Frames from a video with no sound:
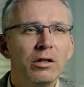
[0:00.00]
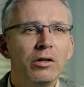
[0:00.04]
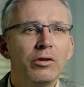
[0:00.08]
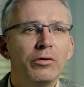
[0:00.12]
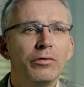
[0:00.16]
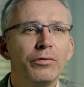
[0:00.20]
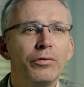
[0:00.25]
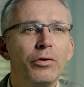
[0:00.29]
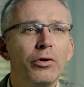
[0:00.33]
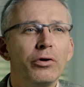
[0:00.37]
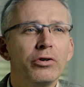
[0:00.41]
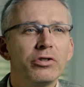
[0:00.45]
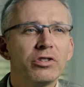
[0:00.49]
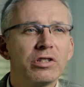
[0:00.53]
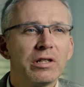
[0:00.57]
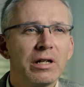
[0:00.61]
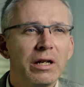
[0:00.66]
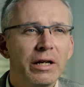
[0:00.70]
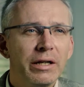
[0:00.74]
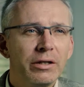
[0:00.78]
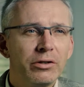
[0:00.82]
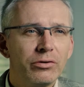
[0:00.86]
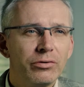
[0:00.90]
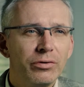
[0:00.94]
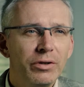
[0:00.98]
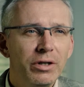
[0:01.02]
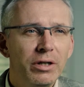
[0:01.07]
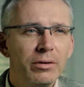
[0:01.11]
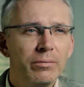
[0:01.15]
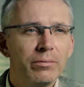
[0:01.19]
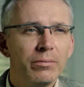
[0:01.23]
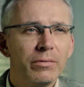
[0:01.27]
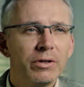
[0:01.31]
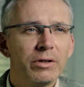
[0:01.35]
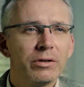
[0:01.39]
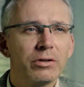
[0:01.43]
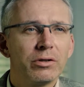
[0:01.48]
first-line
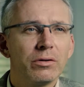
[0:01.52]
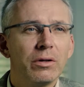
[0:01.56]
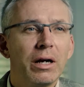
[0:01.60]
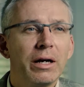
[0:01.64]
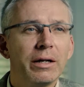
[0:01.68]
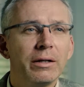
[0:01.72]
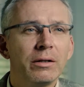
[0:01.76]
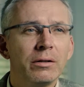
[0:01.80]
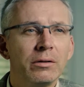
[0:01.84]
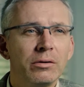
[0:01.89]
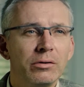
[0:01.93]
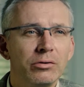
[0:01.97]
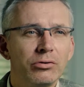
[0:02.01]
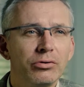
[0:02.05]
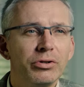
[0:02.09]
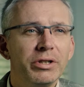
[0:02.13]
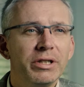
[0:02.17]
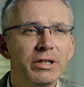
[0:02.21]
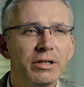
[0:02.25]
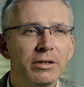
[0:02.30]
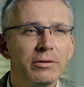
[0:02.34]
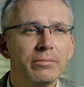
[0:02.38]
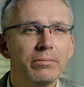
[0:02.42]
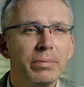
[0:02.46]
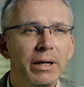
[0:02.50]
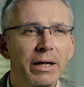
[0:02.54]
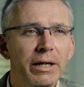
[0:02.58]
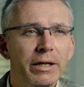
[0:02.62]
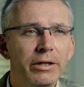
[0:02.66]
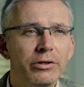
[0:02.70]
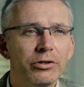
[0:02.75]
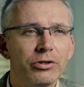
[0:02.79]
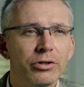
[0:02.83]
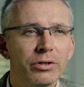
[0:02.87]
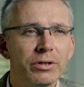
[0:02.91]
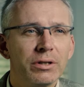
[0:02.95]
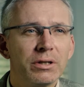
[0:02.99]
treatment, so untreated
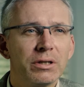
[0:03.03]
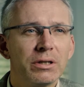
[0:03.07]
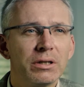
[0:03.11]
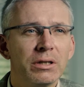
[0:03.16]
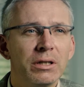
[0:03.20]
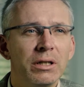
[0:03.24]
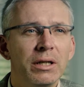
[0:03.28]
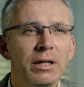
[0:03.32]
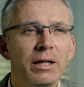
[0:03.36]
patients.